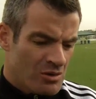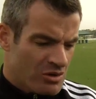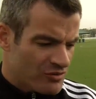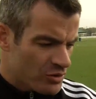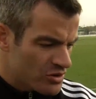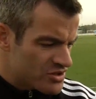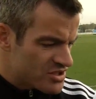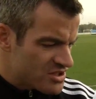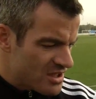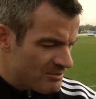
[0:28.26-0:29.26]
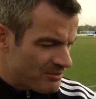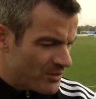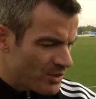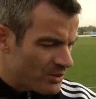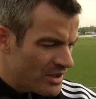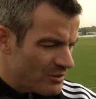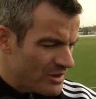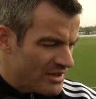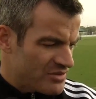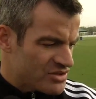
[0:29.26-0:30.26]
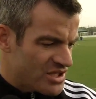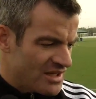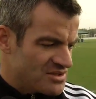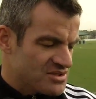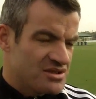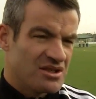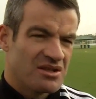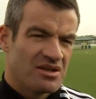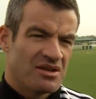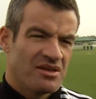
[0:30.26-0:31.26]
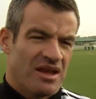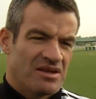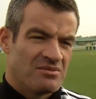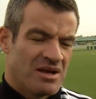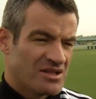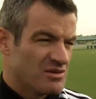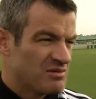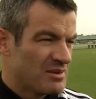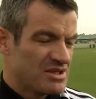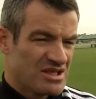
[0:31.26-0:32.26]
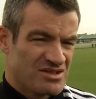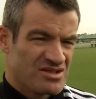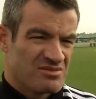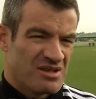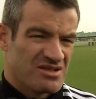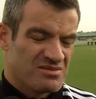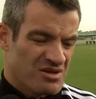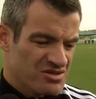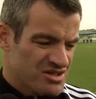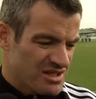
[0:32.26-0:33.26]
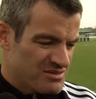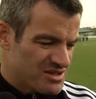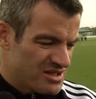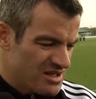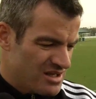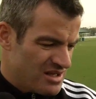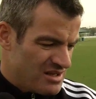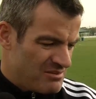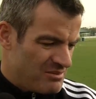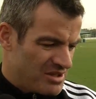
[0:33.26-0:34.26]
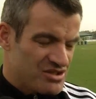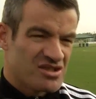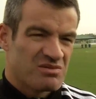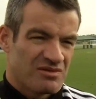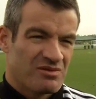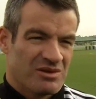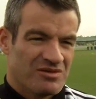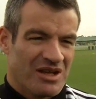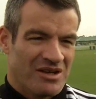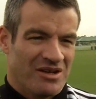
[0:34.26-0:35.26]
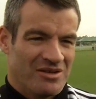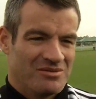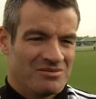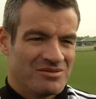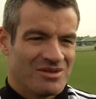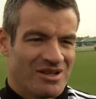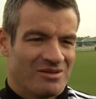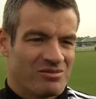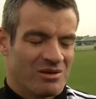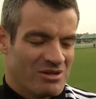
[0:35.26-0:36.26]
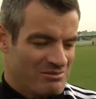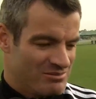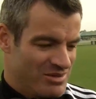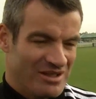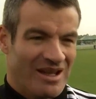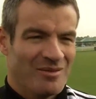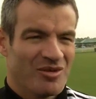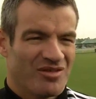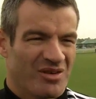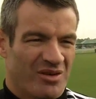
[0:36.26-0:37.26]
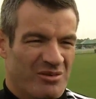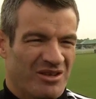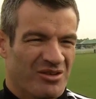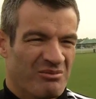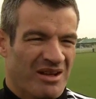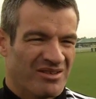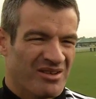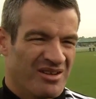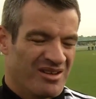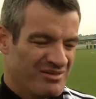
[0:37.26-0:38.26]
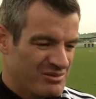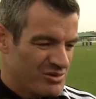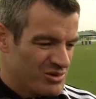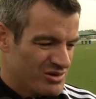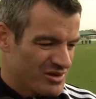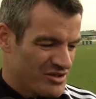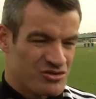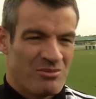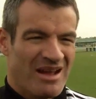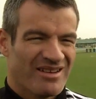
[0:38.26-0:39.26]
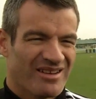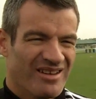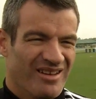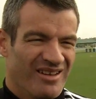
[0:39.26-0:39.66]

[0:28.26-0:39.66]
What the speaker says: Well, of course, it's we haven't changed that much. We've probably changed just as much as most teams, but it's just we've done it in probably big names, if you know what I mean, so it makes it even more kind of dramatic.